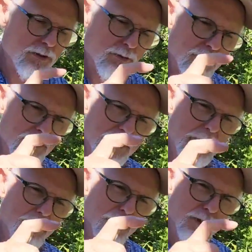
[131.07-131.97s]
So we'll just
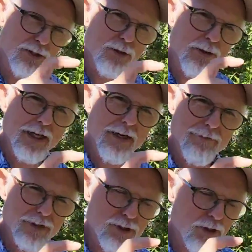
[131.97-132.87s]
take about a
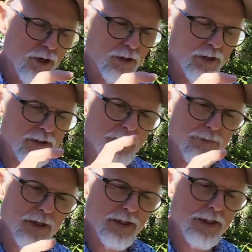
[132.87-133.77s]
2.5 inch long tip
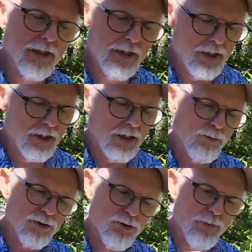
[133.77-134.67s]
cutting, and
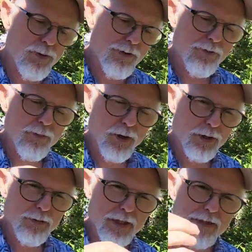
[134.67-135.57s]
we'll strip off the
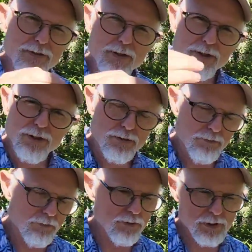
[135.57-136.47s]
bottom leaves, and just
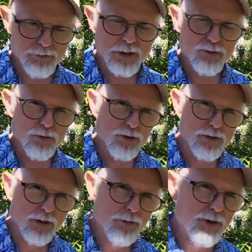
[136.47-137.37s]
sometimes we'll use
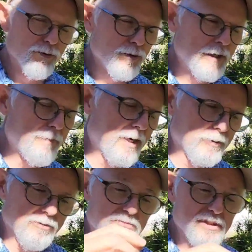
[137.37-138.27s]
a little bit of rooting
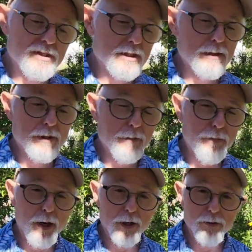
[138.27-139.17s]
powder, and we just stick them in a
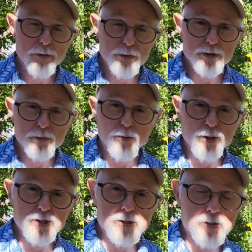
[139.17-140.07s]
pot with some
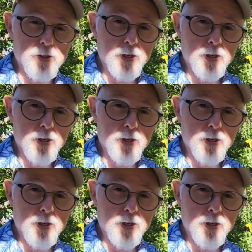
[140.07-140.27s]
moist